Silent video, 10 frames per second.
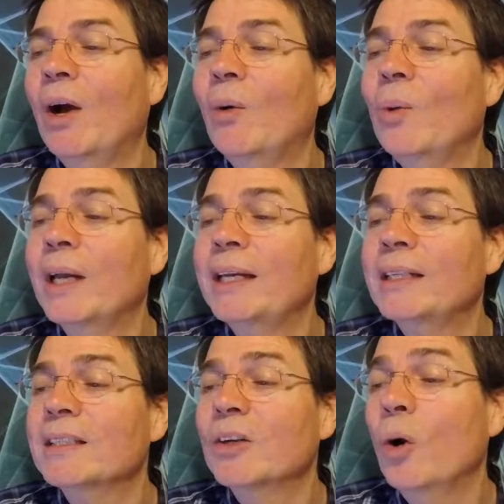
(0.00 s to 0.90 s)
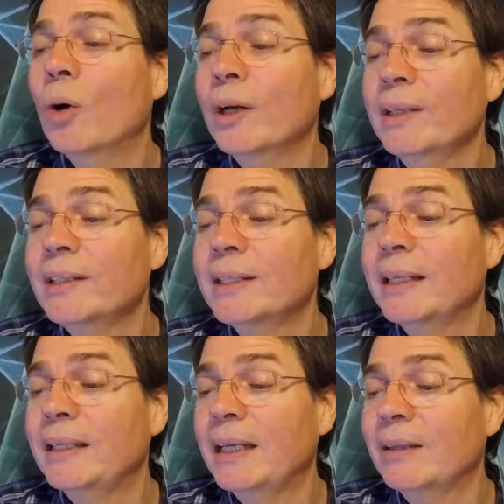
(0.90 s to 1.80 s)
One is Court,
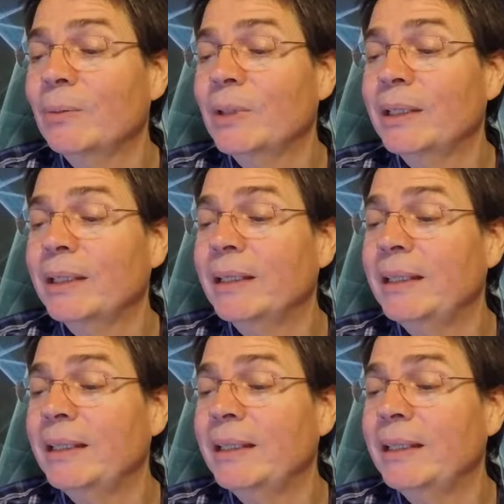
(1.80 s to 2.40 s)
and the other one